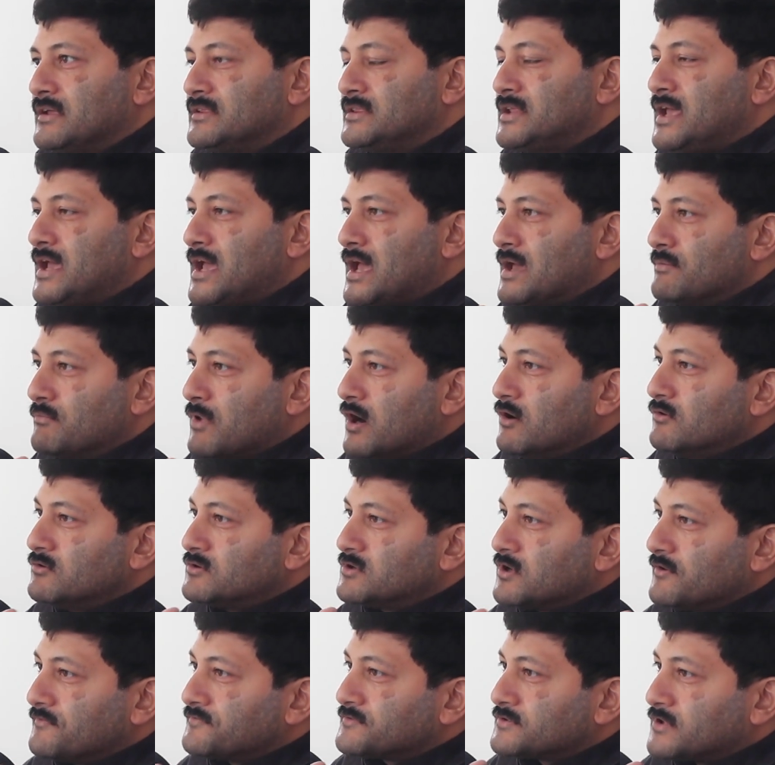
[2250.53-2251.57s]
The
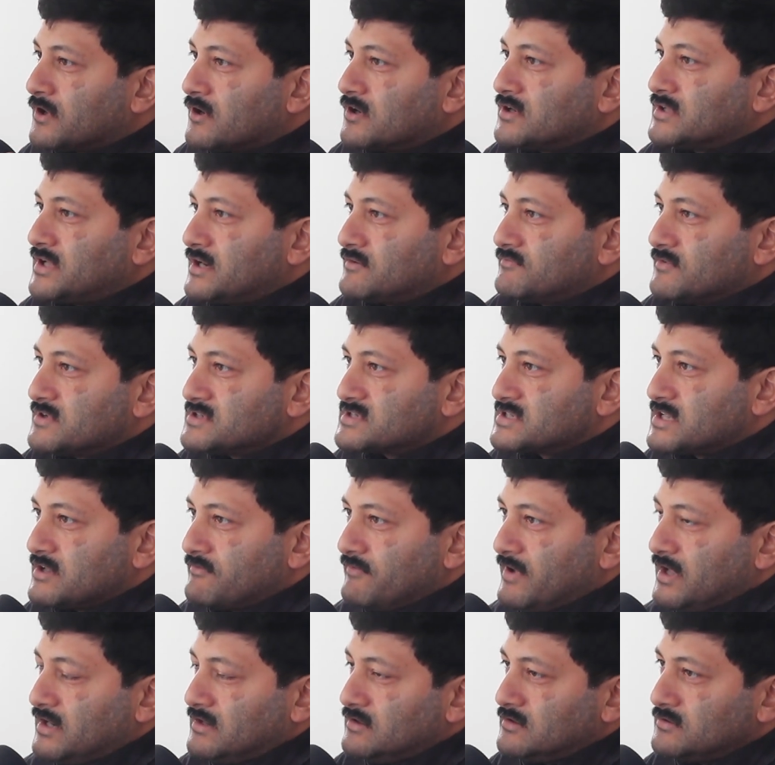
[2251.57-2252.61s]
amount of thought that was
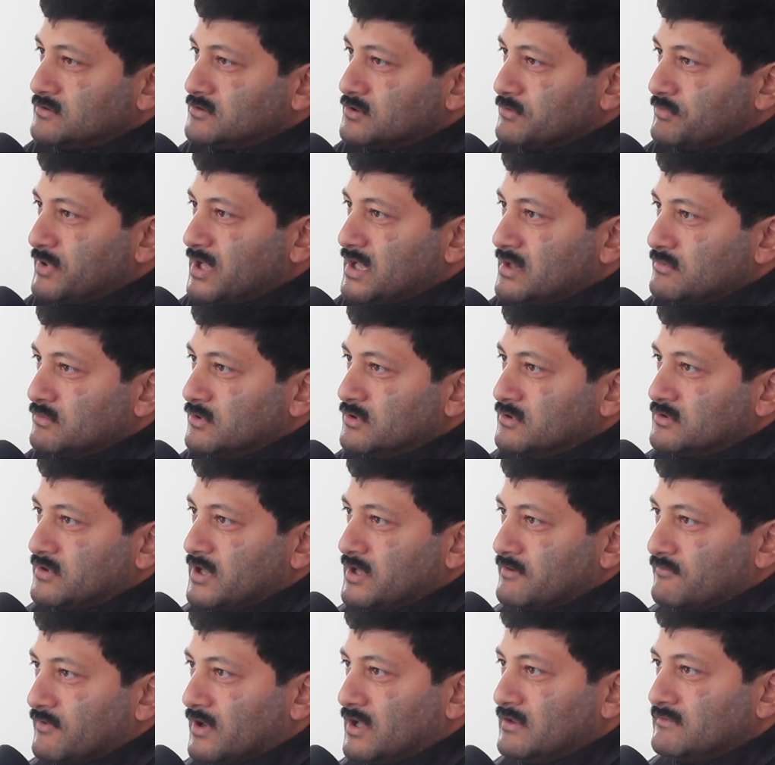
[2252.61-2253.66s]
given to be able to
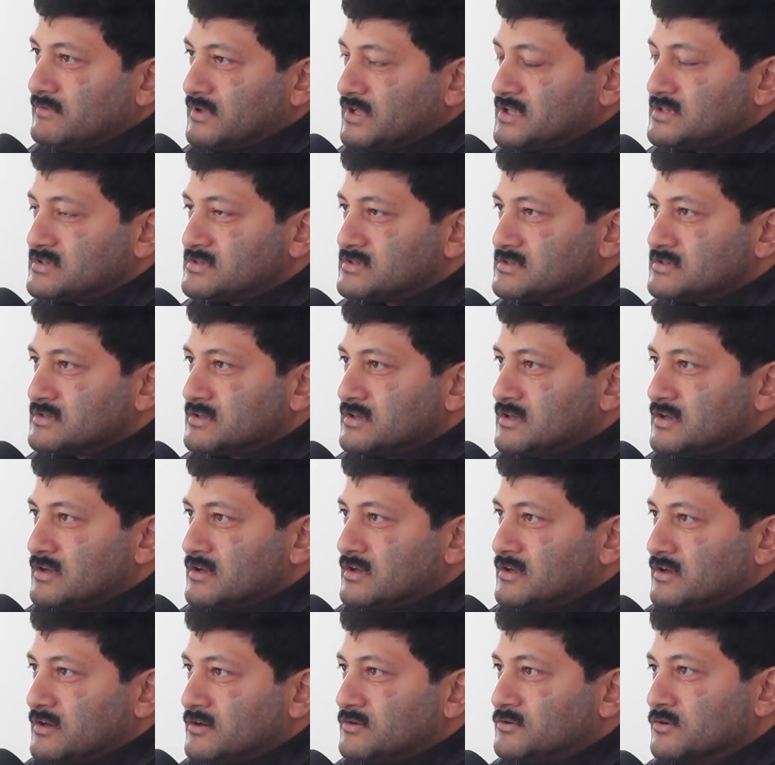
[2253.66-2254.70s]
evolve this
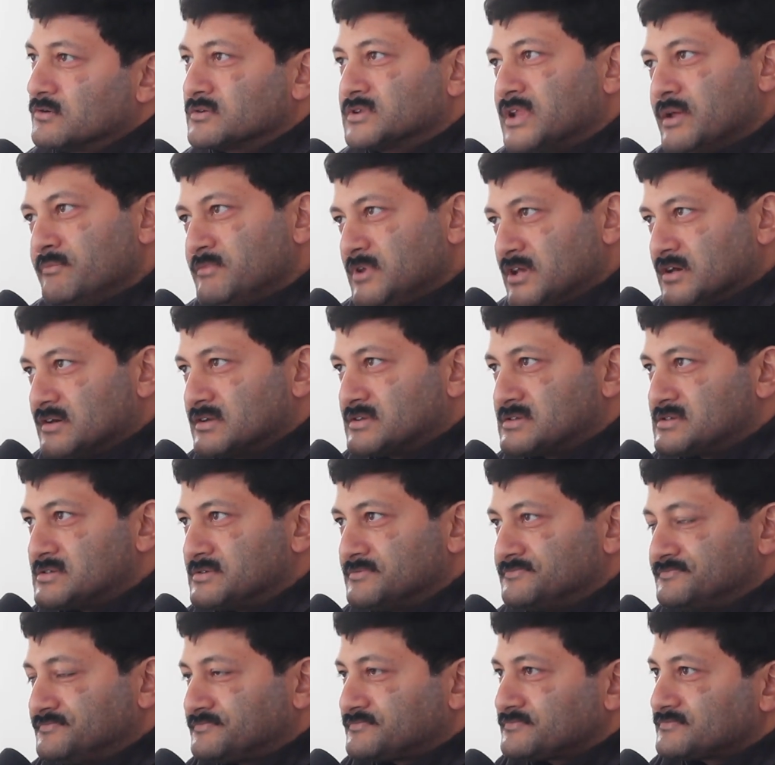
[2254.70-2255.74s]
took them
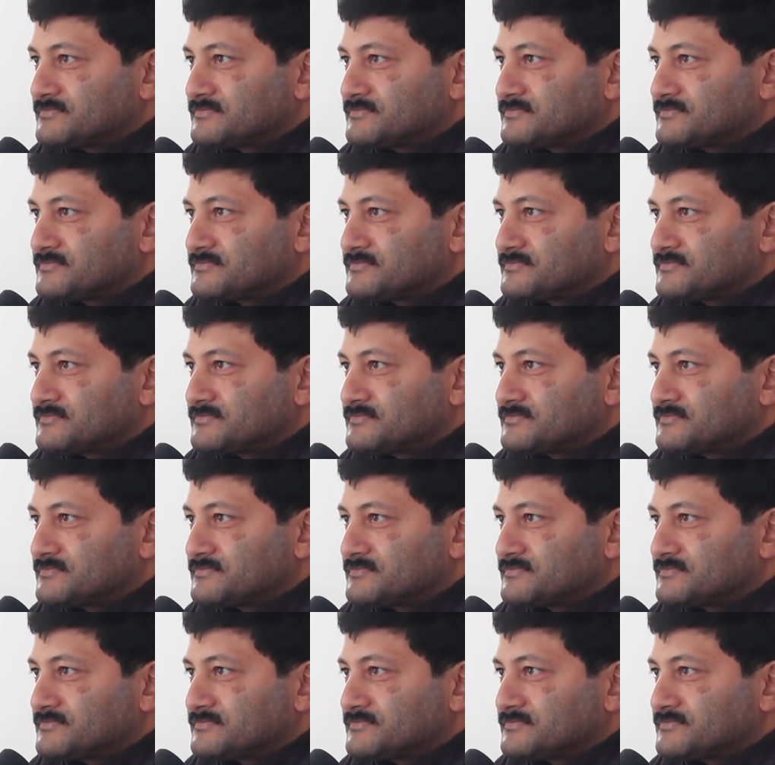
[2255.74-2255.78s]
years.